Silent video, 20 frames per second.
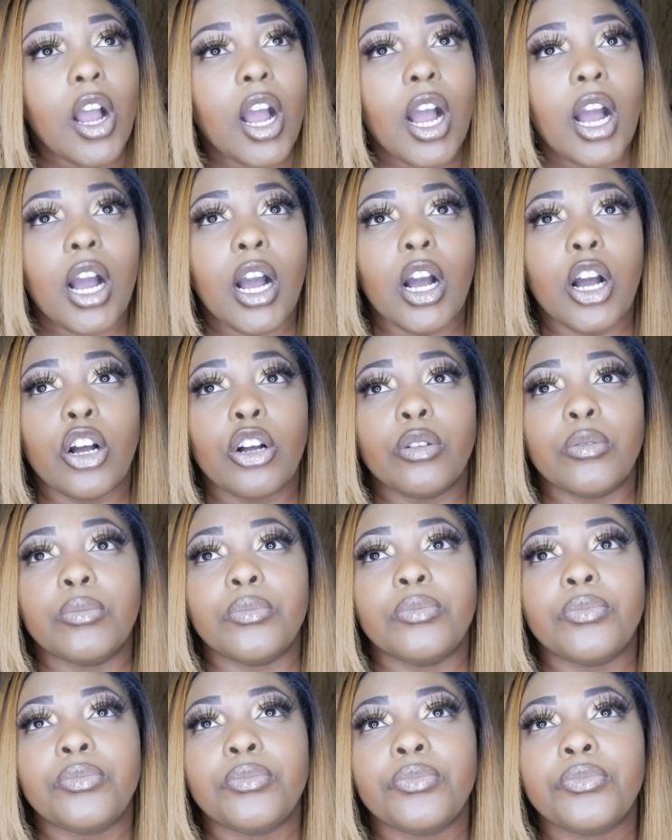
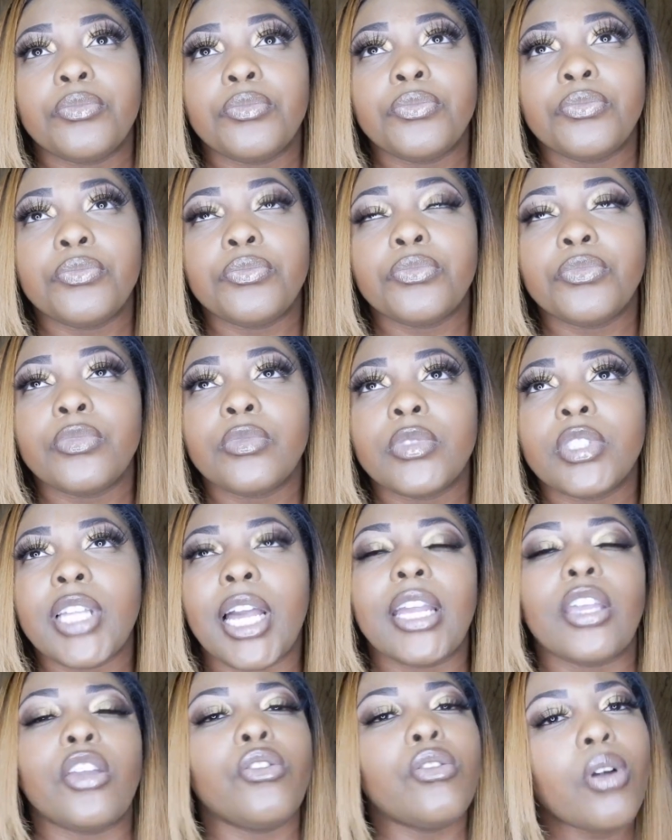
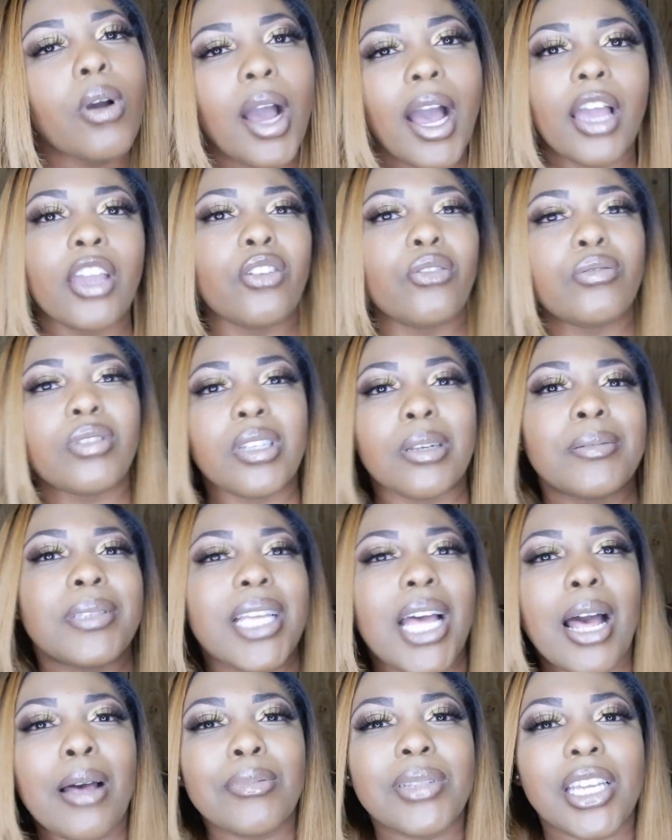Like, you know how you
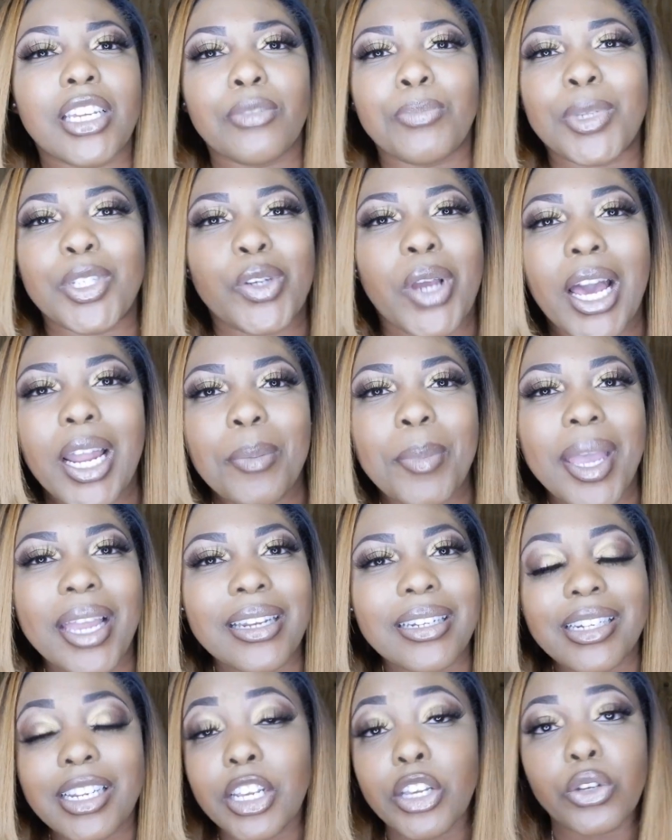sometimes like be trying to
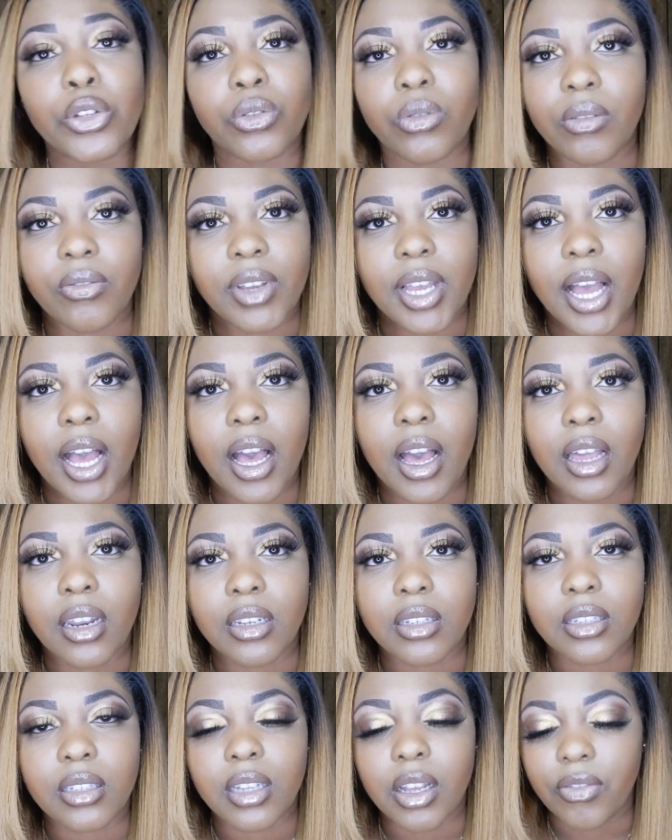make deals with God
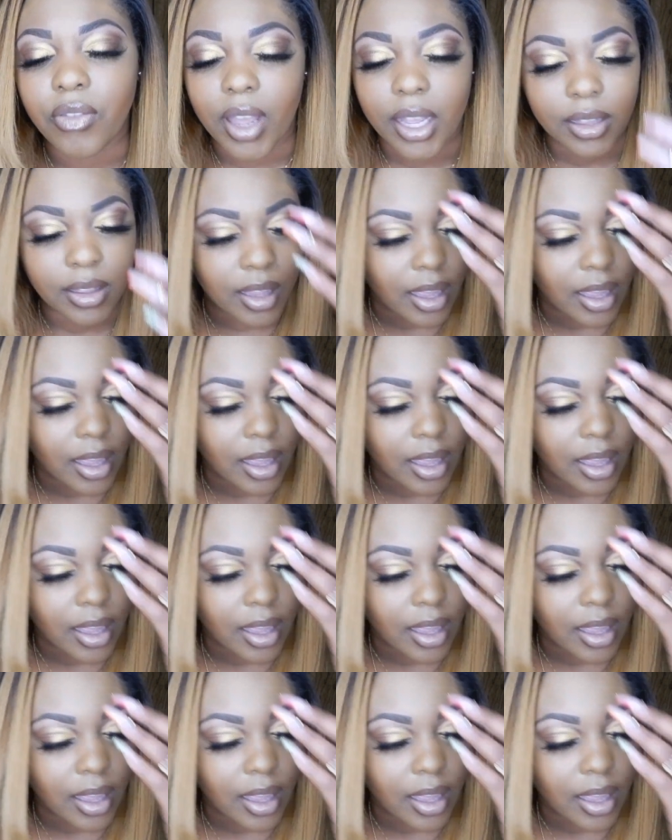and stuff like